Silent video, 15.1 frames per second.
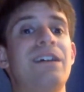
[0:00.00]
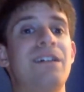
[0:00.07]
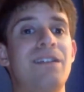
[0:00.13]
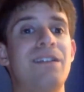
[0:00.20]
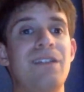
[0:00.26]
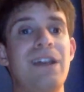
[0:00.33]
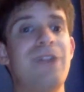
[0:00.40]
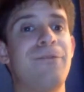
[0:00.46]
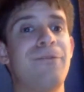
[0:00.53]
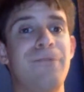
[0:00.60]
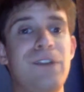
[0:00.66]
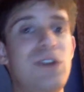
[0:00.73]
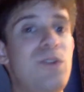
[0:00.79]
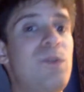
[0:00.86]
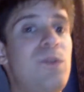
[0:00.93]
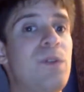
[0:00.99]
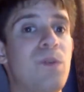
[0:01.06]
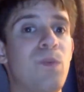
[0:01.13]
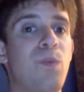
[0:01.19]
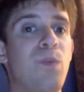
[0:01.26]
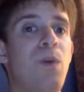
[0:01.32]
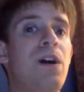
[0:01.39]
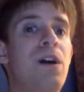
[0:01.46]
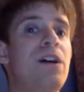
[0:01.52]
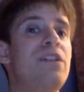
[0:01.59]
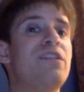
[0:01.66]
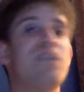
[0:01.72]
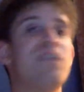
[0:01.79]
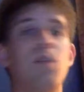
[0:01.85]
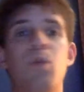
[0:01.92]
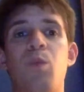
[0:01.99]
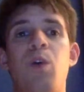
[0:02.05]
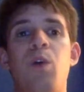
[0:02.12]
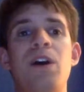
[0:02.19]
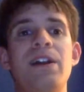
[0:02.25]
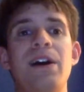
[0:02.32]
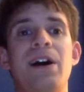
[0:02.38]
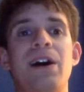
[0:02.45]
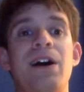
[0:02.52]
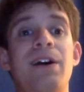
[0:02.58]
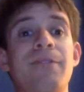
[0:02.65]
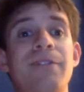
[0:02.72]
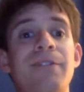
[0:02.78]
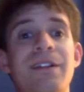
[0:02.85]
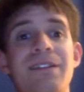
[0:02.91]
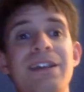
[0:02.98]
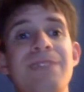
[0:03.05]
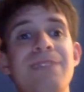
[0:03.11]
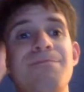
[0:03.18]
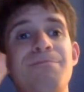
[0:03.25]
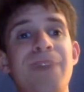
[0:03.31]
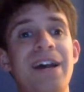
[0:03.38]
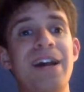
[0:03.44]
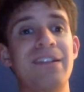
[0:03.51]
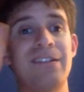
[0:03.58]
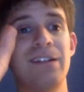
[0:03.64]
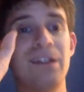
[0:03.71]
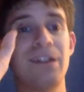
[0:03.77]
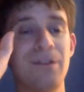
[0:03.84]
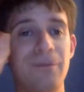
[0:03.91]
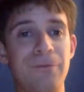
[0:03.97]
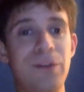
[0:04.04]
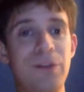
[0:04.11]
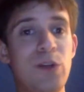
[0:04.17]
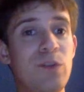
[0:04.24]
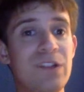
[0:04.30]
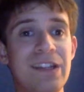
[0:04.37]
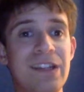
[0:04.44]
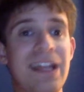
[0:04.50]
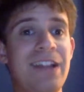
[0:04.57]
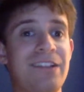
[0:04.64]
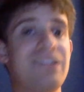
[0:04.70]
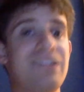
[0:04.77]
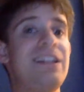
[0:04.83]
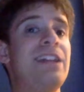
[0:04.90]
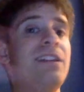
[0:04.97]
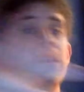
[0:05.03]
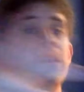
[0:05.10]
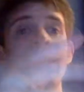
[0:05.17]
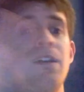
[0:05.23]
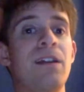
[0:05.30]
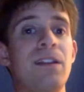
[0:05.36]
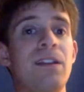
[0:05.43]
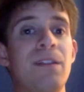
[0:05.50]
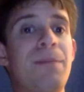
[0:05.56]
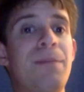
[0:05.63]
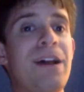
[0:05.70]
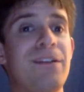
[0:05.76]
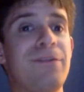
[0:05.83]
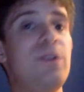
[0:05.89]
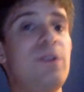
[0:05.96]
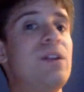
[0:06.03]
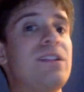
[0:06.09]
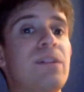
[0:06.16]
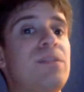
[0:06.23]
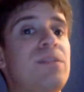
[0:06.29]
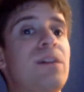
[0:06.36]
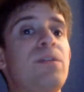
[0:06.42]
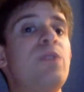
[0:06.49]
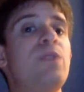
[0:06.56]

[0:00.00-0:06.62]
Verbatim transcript: their feud was one of the best feuds in N X T and the best feud that W W